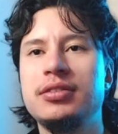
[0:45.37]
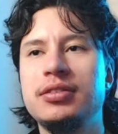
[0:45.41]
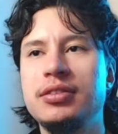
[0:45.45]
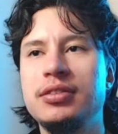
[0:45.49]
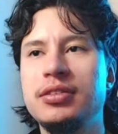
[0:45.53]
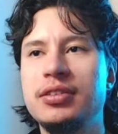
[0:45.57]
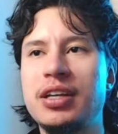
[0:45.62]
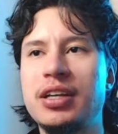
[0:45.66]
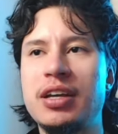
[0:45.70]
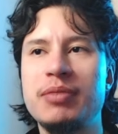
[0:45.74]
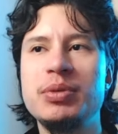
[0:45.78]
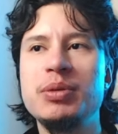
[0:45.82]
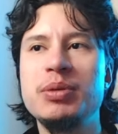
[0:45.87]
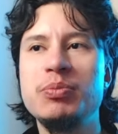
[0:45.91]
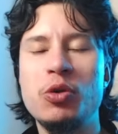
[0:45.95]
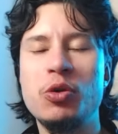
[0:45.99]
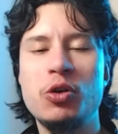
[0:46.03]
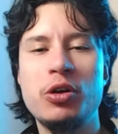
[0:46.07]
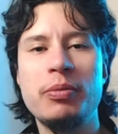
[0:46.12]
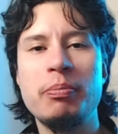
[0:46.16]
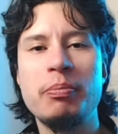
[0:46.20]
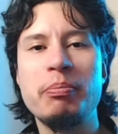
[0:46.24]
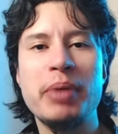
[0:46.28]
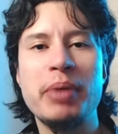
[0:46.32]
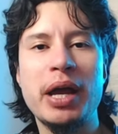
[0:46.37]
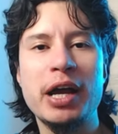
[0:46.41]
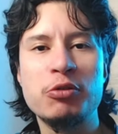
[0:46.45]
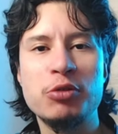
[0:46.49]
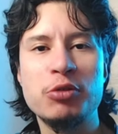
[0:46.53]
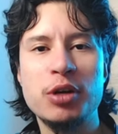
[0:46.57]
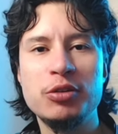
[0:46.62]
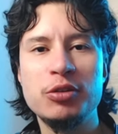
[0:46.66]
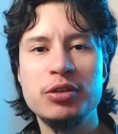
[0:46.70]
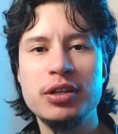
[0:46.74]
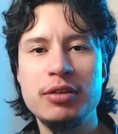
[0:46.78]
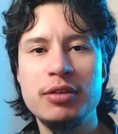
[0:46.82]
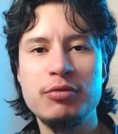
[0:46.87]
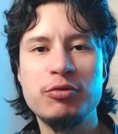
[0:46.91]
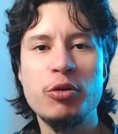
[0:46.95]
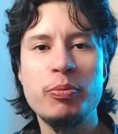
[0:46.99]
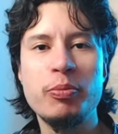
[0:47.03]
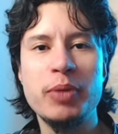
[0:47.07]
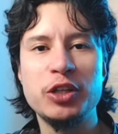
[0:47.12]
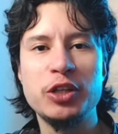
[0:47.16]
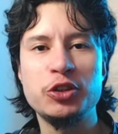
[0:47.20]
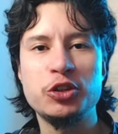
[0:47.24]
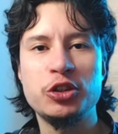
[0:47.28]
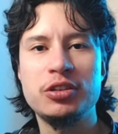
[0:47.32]
Give me more background
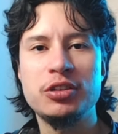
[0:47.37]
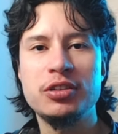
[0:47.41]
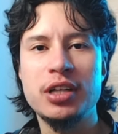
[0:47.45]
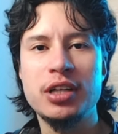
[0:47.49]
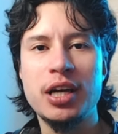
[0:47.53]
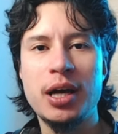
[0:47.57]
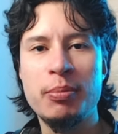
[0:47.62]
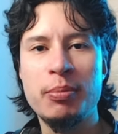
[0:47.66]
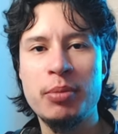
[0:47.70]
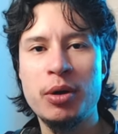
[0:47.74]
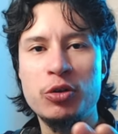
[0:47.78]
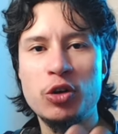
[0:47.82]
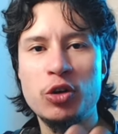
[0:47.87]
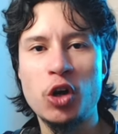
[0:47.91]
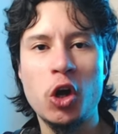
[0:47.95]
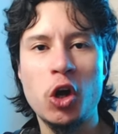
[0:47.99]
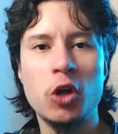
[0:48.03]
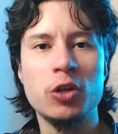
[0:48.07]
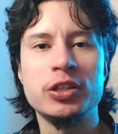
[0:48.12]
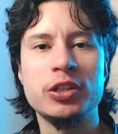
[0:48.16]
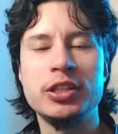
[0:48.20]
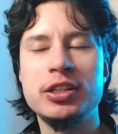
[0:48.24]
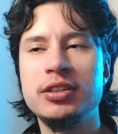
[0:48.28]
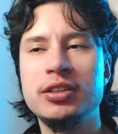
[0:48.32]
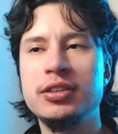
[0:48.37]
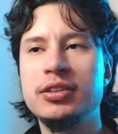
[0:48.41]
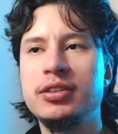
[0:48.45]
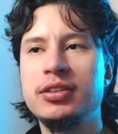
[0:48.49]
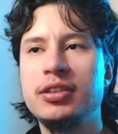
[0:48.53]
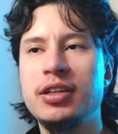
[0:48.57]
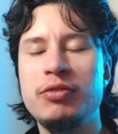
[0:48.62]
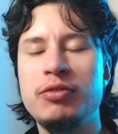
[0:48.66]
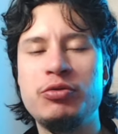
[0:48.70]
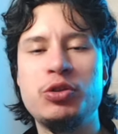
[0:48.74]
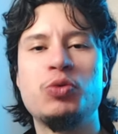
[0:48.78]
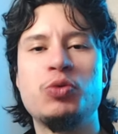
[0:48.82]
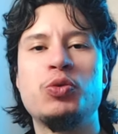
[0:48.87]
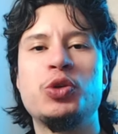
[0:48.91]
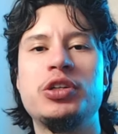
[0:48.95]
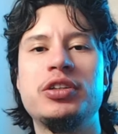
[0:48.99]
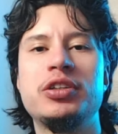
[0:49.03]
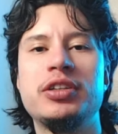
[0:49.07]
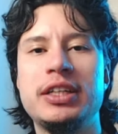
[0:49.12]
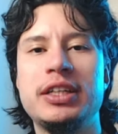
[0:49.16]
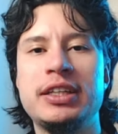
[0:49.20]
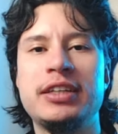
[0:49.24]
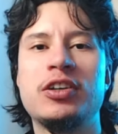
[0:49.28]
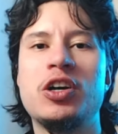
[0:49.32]
information about Olly, if you would,
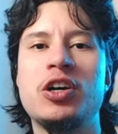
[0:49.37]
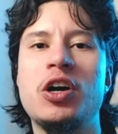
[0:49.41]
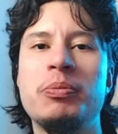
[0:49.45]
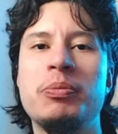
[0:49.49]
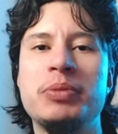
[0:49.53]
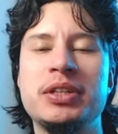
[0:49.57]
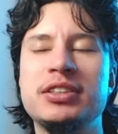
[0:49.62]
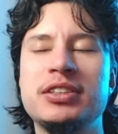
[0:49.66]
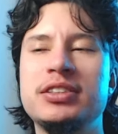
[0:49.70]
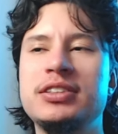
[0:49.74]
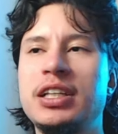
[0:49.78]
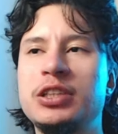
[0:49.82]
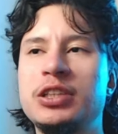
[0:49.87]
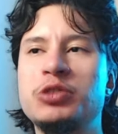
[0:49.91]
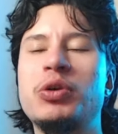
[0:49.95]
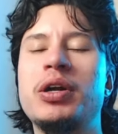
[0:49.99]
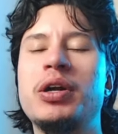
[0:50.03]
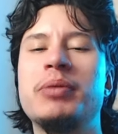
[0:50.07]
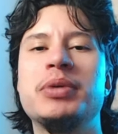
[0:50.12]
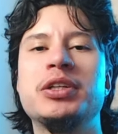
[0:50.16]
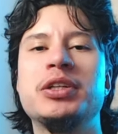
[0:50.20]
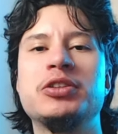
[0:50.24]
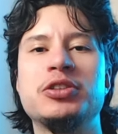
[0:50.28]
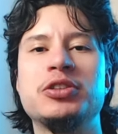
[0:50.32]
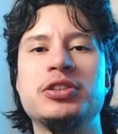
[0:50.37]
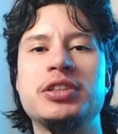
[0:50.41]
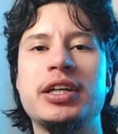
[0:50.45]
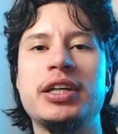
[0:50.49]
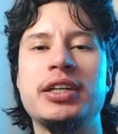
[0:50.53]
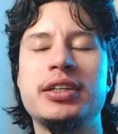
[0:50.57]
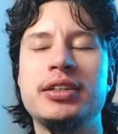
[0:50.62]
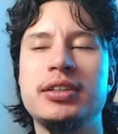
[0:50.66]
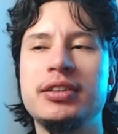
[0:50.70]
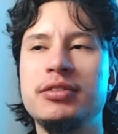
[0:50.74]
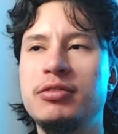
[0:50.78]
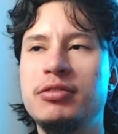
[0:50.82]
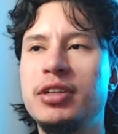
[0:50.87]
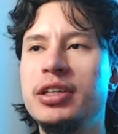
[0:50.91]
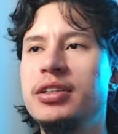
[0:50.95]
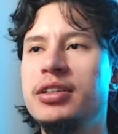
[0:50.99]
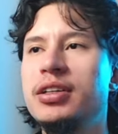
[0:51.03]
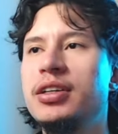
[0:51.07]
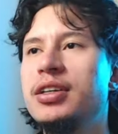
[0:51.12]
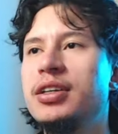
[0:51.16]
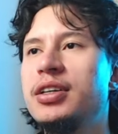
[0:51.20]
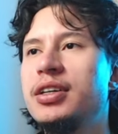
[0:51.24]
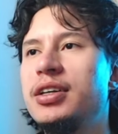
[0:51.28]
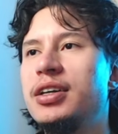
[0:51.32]
in the comments. That's what I meant to say, right?
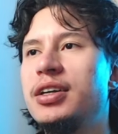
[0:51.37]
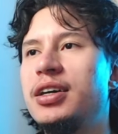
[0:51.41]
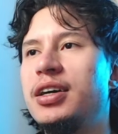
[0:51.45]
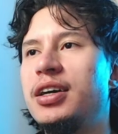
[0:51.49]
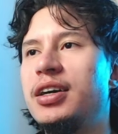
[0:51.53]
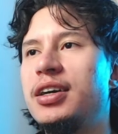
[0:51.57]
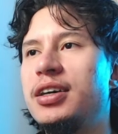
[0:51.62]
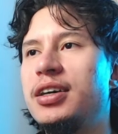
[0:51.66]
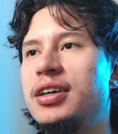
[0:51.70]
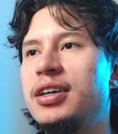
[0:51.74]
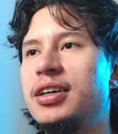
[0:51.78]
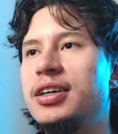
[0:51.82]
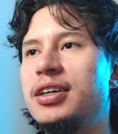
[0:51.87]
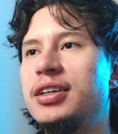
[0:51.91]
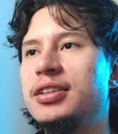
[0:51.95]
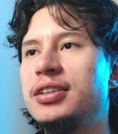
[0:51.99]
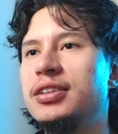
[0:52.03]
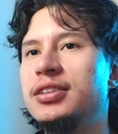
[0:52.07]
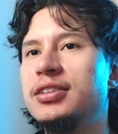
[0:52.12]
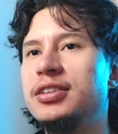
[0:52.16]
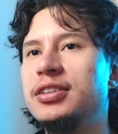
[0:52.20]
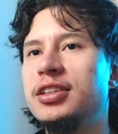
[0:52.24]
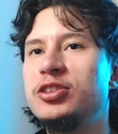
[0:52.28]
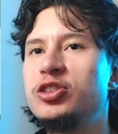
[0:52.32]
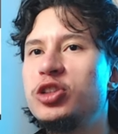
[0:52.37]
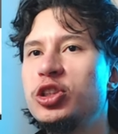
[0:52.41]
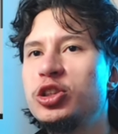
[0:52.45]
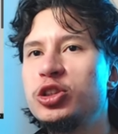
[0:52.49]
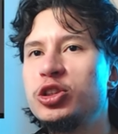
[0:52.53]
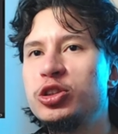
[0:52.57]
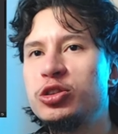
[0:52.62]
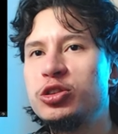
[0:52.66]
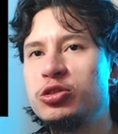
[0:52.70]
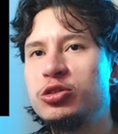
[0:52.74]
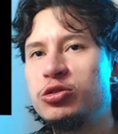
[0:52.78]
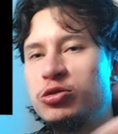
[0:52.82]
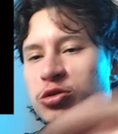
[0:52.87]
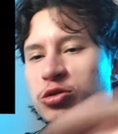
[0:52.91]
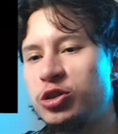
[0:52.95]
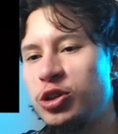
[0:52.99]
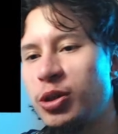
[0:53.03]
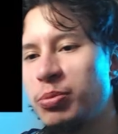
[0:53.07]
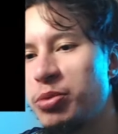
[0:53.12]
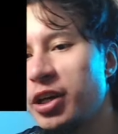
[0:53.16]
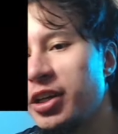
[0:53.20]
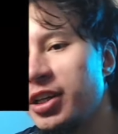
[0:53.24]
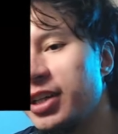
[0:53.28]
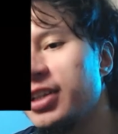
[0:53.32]
Uh, let's just jump
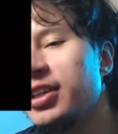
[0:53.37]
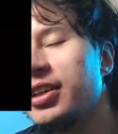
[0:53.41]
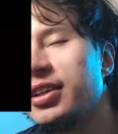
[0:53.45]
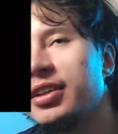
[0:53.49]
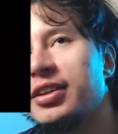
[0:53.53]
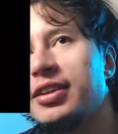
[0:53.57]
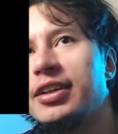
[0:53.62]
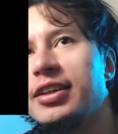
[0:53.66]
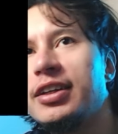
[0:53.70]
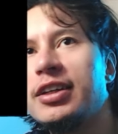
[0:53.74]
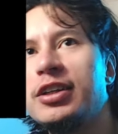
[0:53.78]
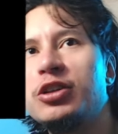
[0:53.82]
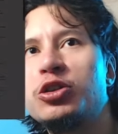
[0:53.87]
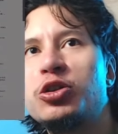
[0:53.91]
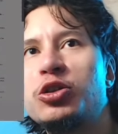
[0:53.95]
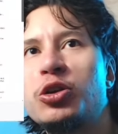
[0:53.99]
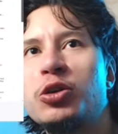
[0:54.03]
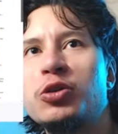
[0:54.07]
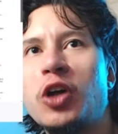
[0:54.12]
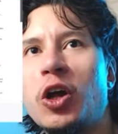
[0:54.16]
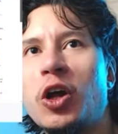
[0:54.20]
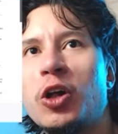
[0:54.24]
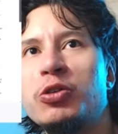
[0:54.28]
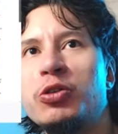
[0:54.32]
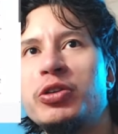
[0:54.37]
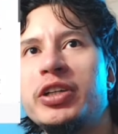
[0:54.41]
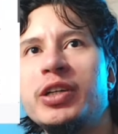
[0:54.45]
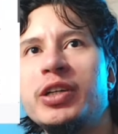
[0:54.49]
right in. The intro's already